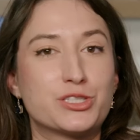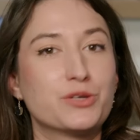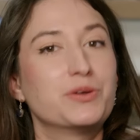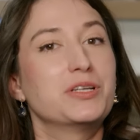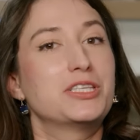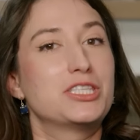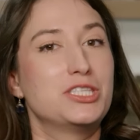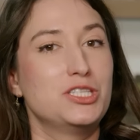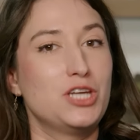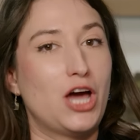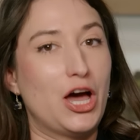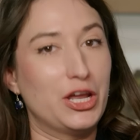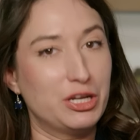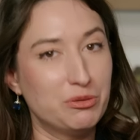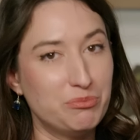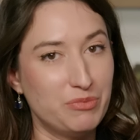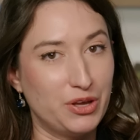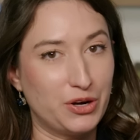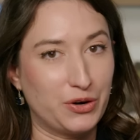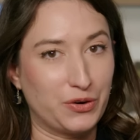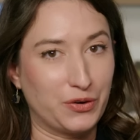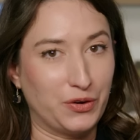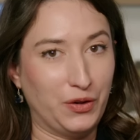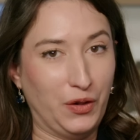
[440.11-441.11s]
So it's not a
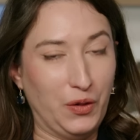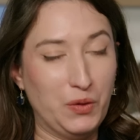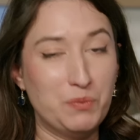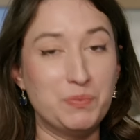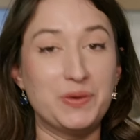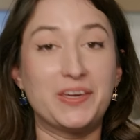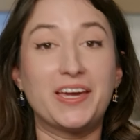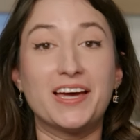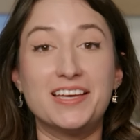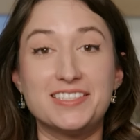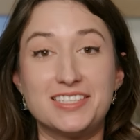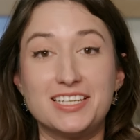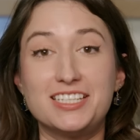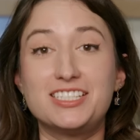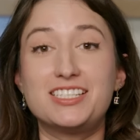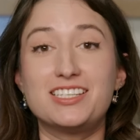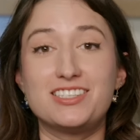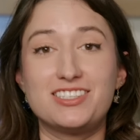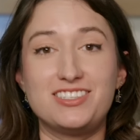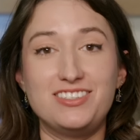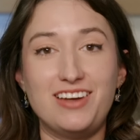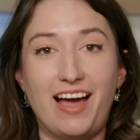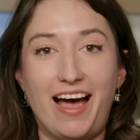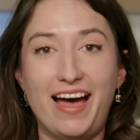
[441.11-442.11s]
mineral because it
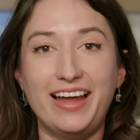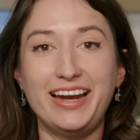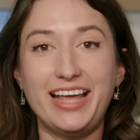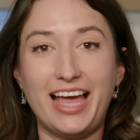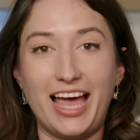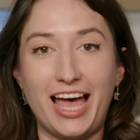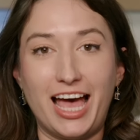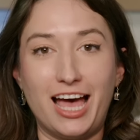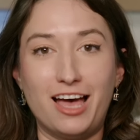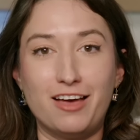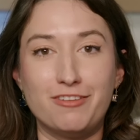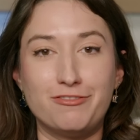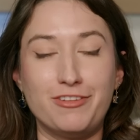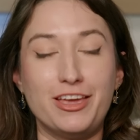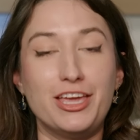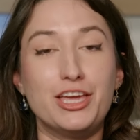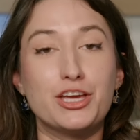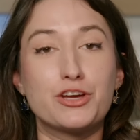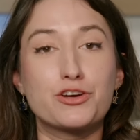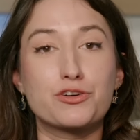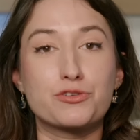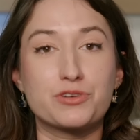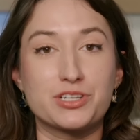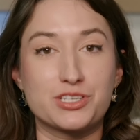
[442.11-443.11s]
does not have
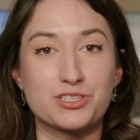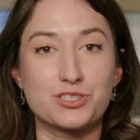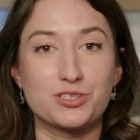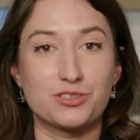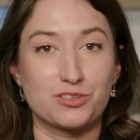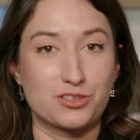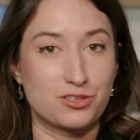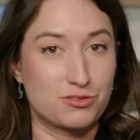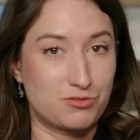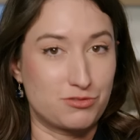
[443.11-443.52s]
a crystal